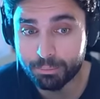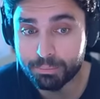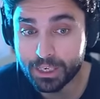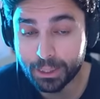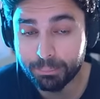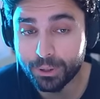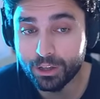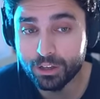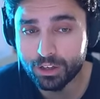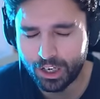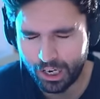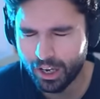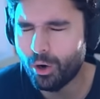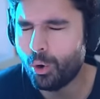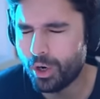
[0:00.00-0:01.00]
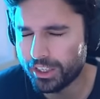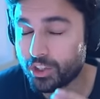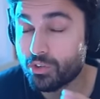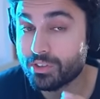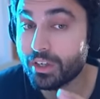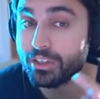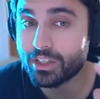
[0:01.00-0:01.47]
uh, people, uh, or I
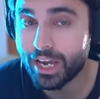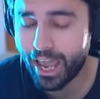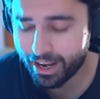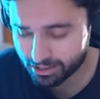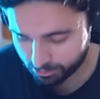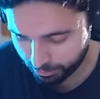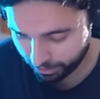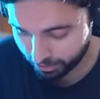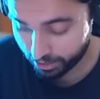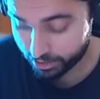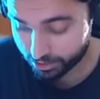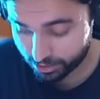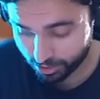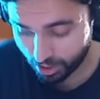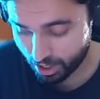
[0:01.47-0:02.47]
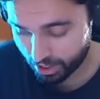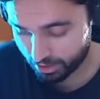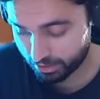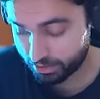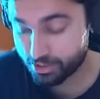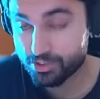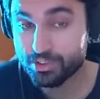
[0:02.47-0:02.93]
should say taxpayer
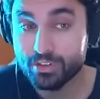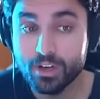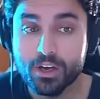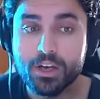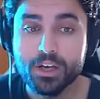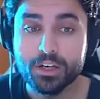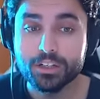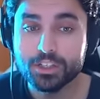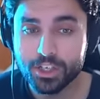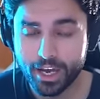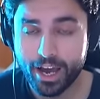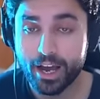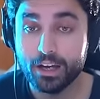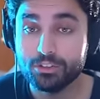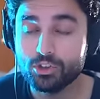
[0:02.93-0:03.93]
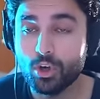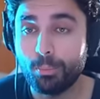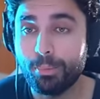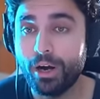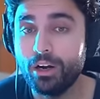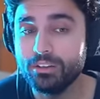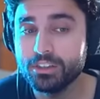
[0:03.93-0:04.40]
dollars. Yeah,
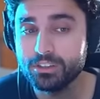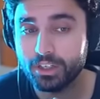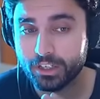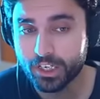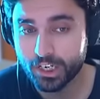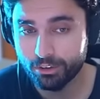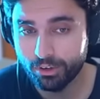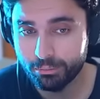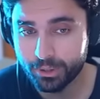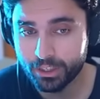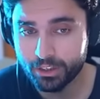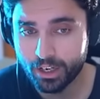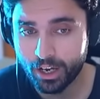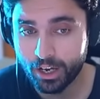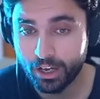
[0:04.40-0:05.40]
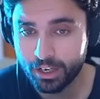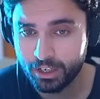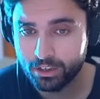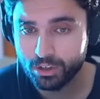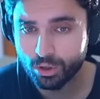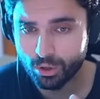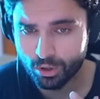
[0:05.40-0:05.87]
so apparently the government uh,
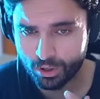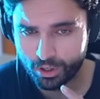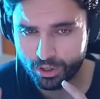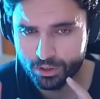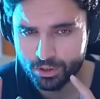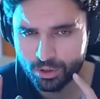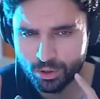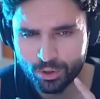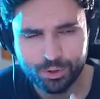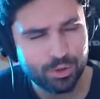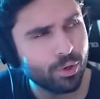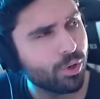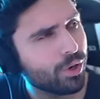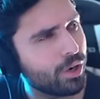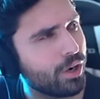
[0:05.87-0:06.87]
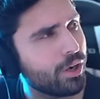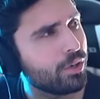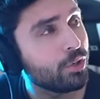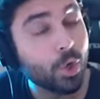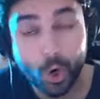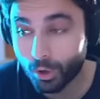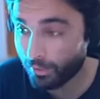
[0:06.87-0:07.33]
in uh, uh, Nor
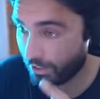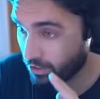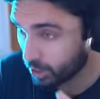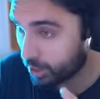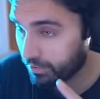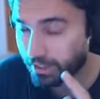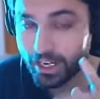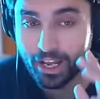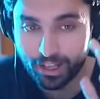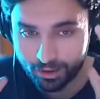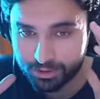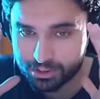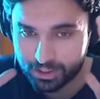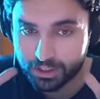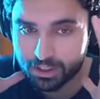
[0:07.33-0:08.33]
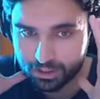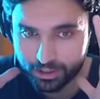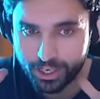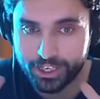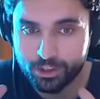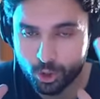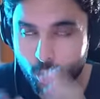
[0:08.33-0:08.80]
Norway, Norway, yeah, I was
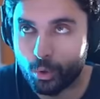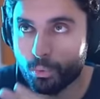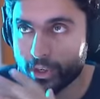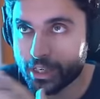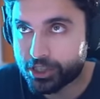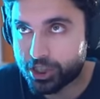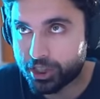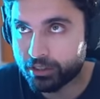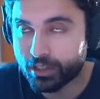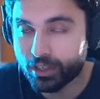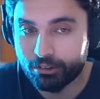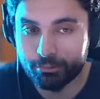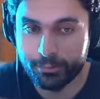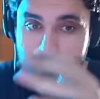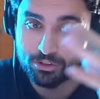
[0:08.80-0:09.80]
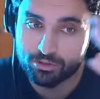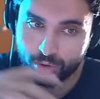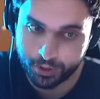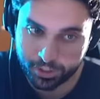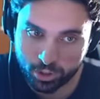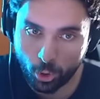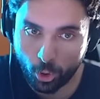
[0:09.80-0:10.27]
thinking, right? Norwegian government,
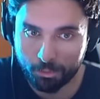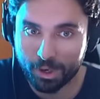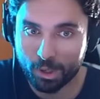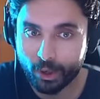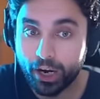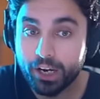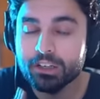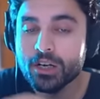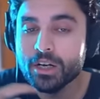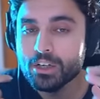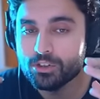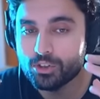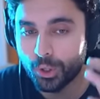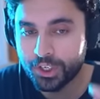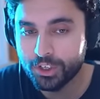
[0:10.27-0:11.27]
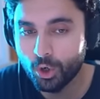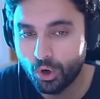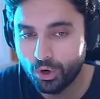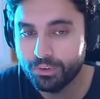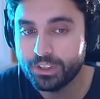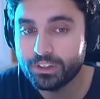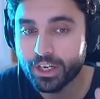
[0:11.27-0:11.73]
so in Norway, right? So in
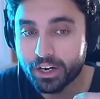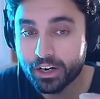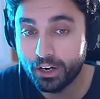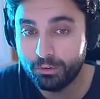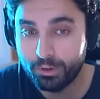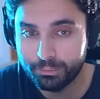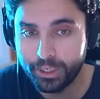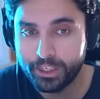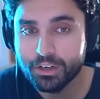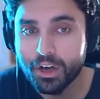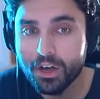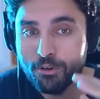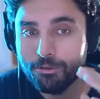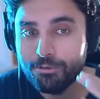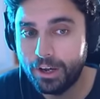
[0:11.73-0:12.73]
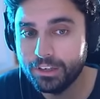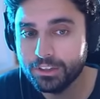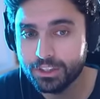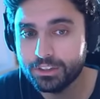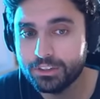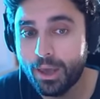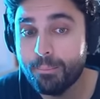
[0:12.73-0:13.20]
Norway, the government
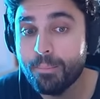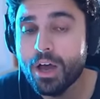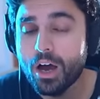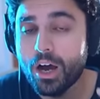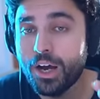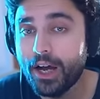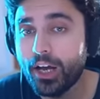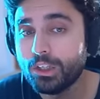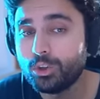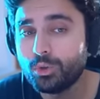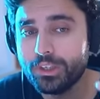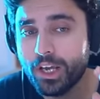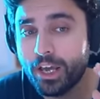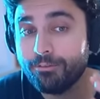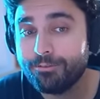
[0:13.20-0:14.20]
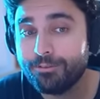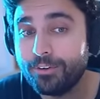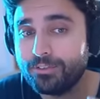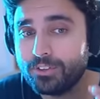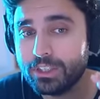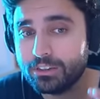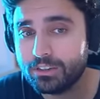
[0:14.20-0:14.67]
funded them
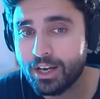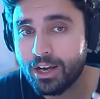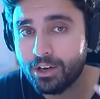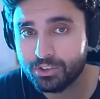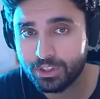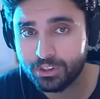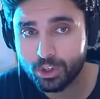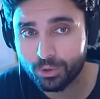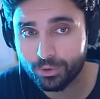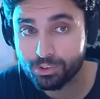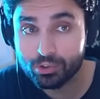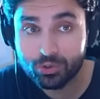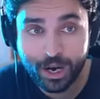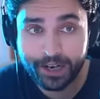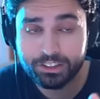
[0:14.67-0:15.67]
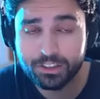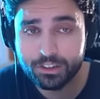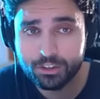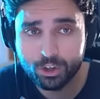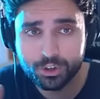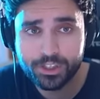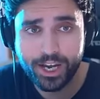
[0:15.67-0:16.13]
150,000 euros. So I
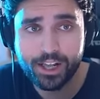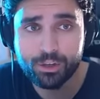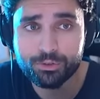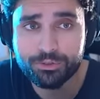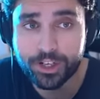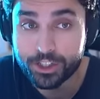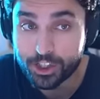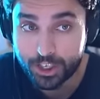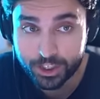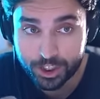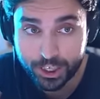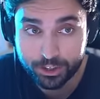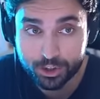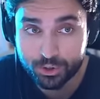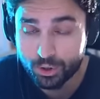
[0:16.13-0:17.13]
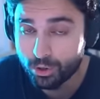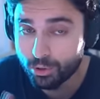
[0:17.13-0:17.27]
didn't know Yellow Flash. Uh, shout out to